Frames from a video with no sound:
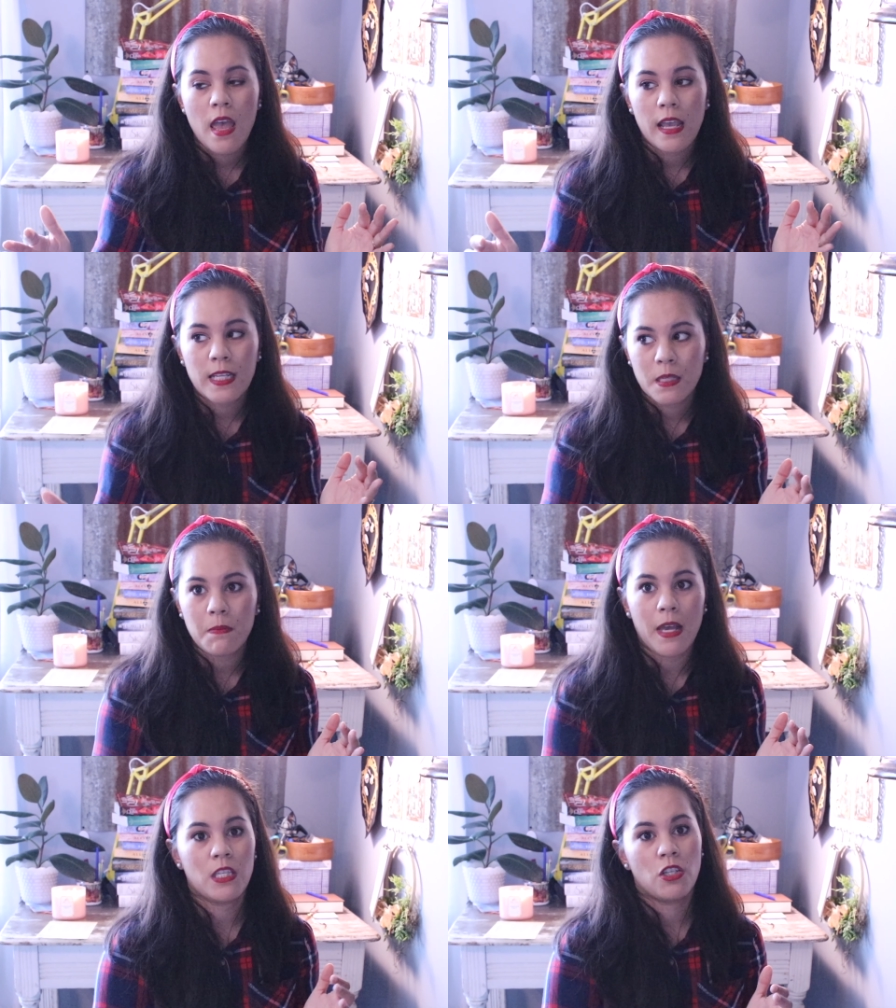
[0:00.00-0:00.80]
a
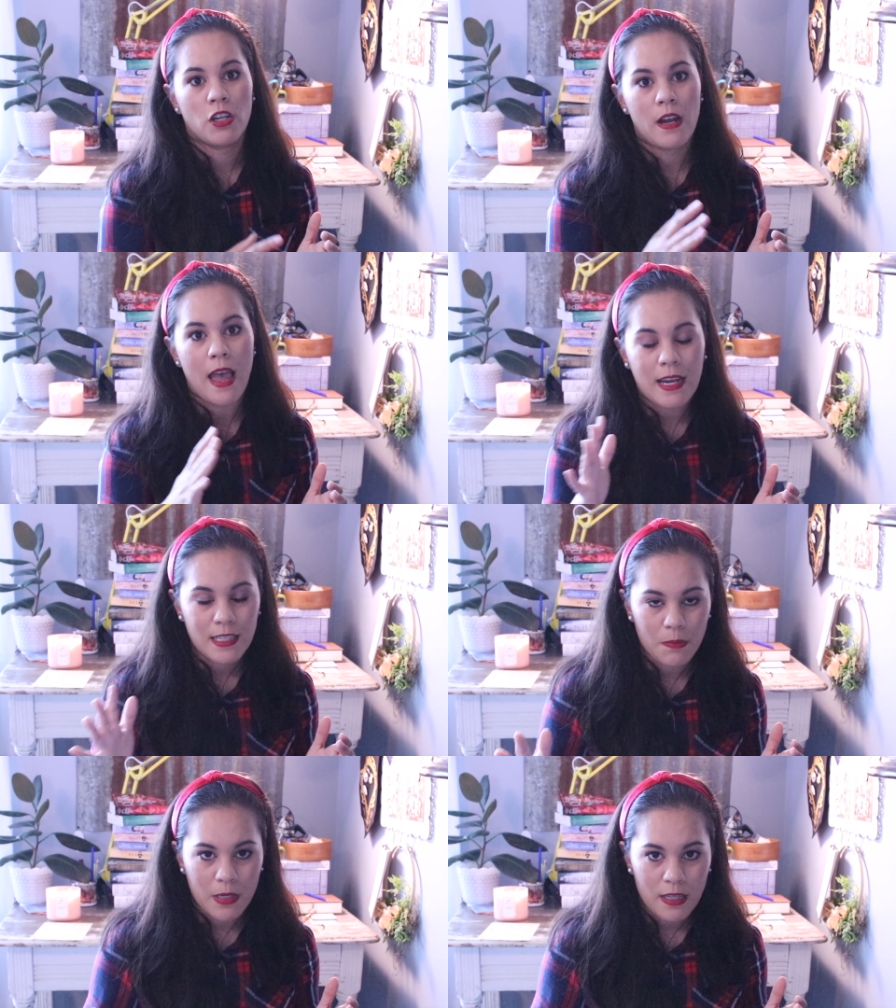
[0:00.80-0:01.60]
semester
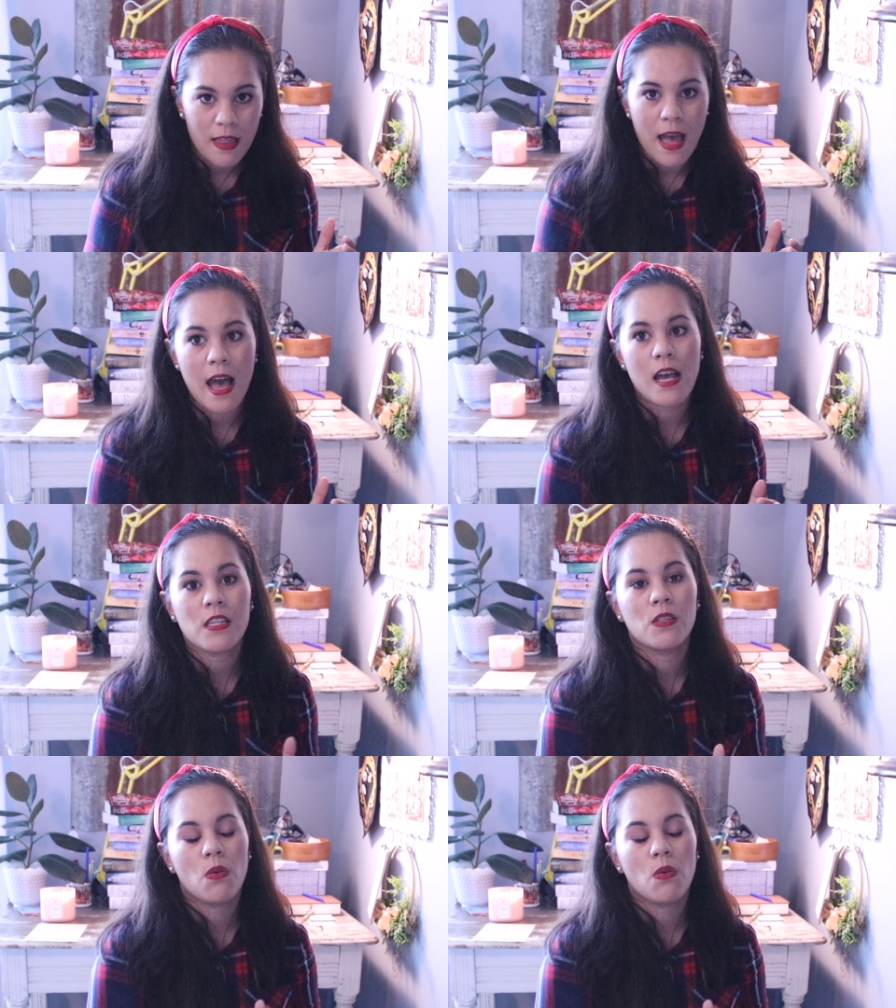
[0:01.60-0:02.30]
academic class